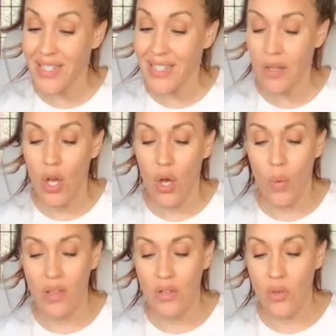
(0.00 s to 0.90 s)
whether
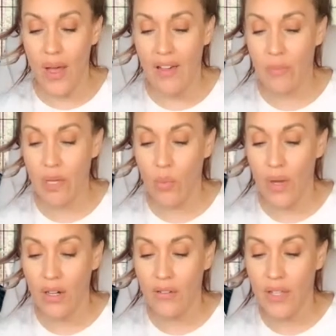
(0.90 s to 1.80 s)
you have been aware
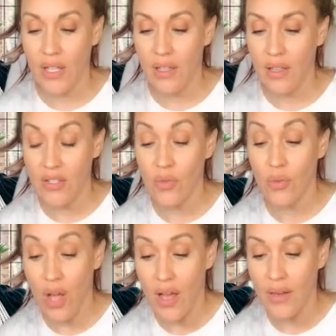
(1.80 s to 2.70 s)
of this or
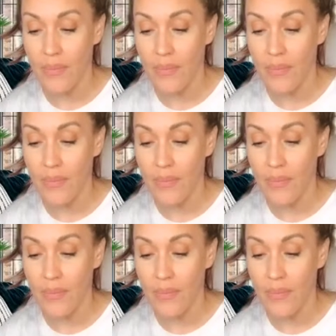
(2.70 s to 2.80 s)
not.